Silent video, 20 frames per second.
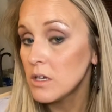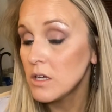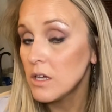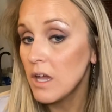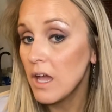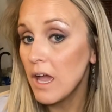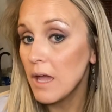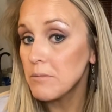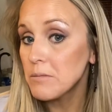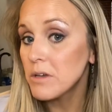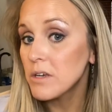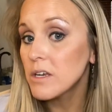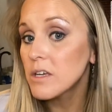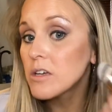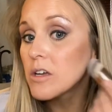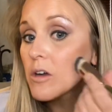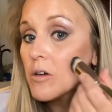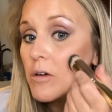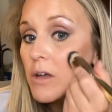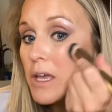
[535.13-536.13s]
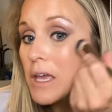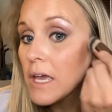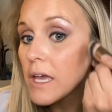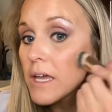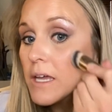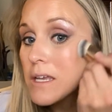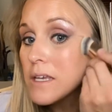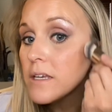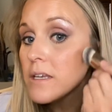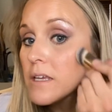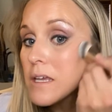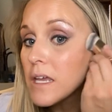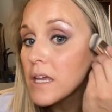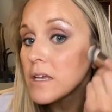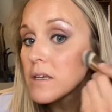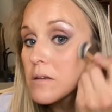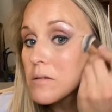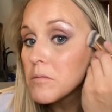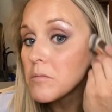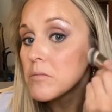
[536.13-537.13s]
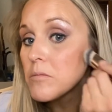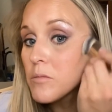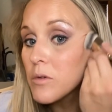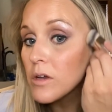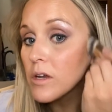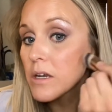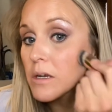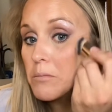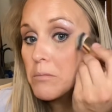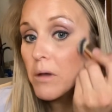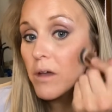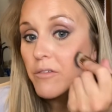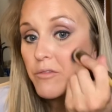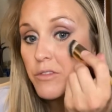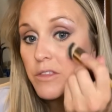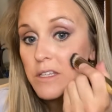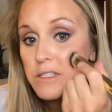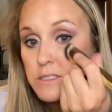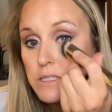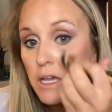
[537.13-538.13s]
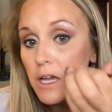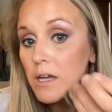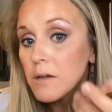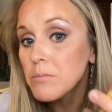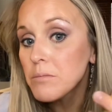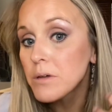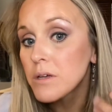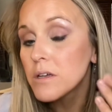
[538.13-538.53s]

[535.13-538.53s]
I'm gonna go ahead and we're gonna buff this up.